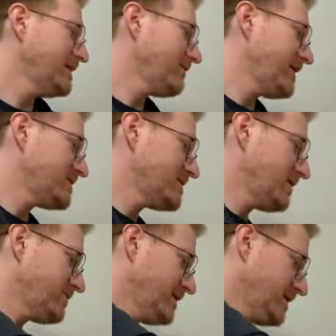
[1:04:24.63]
Love that
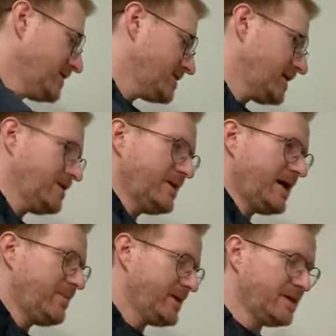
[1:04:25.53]
stuff. So,
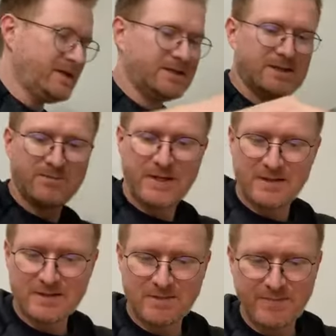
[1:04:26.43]
how big are these
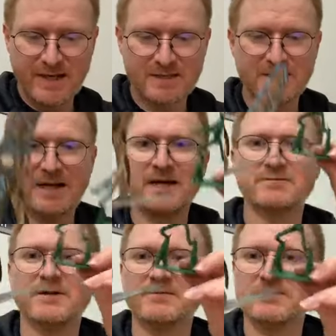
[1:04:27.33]
pillars compared to
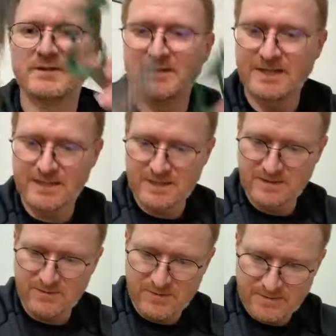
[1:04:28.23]
that? Well, the
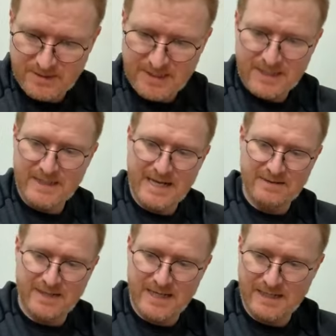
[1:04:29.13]
Sentinels, get
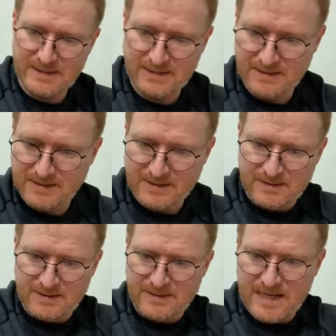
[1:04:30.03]
down there,
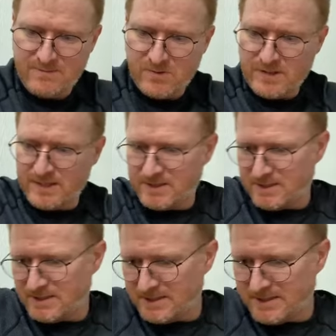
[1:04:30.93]
down, boy.
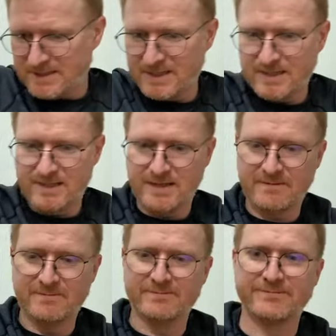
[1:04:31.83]
Stay
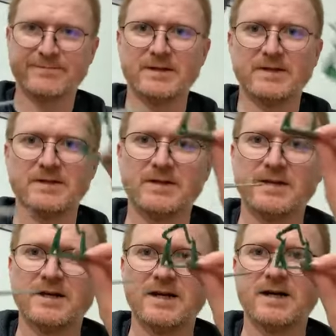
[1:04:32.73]
there.
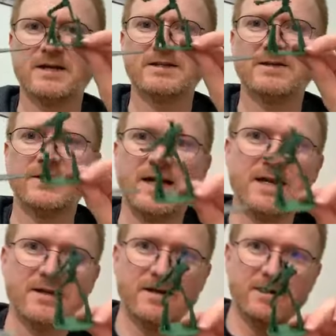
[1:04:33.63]
Hang
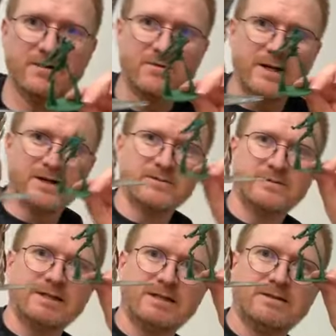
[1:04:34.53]

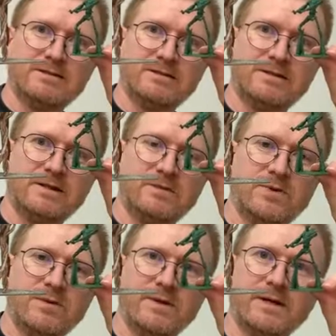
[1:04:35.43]
on. Yeah,
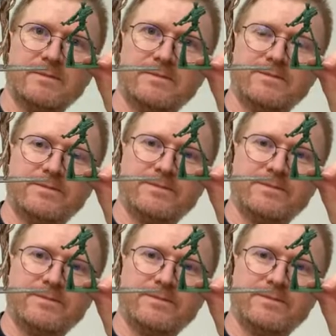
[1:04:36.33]
these are pretty big.